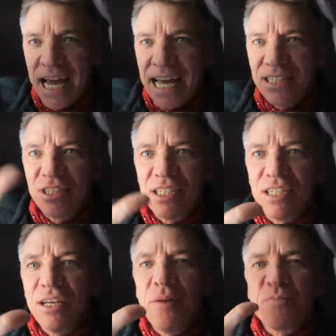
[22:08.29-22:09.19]
and
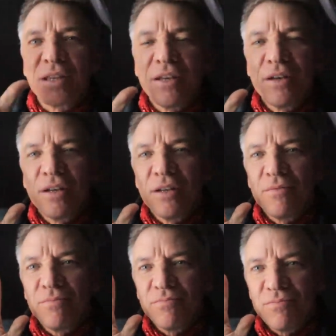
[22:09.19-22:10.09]
she
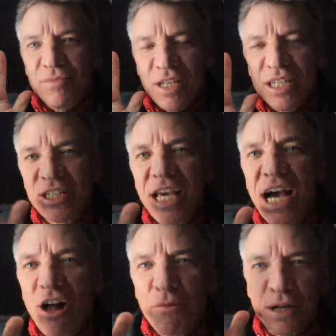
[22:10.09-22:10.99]
didn't
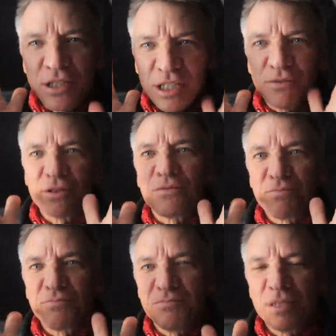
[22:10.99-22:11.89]
yell, but she was,
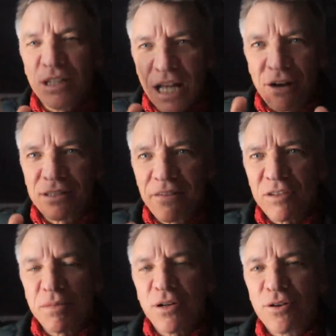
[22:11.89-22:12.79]
you know, loud enough
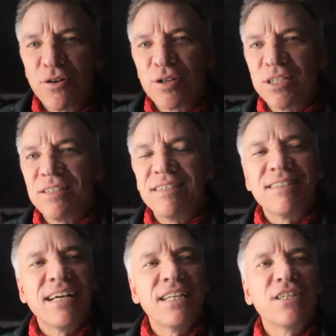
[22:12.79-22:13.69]
to be heard, and she
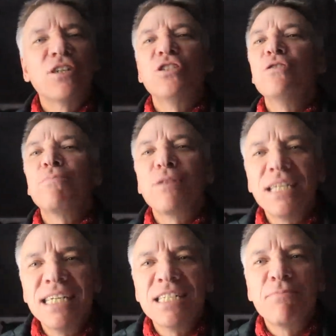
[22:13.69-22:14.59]
said, could you
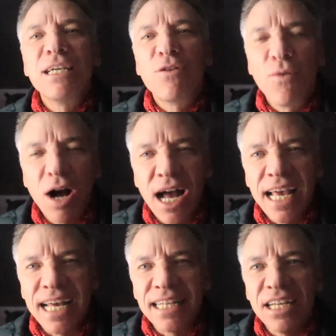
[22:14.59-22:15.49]
please be
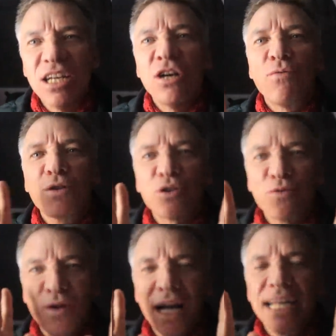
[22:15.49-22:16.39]
quiet? We're
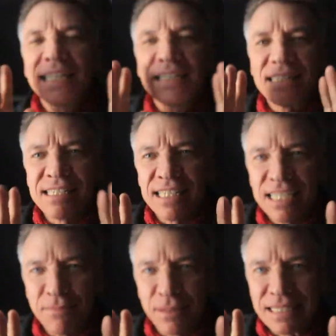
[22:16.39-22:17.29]
trying to
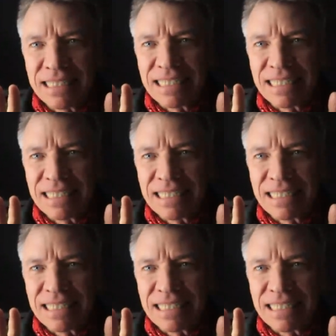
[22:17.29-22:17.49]
sleep.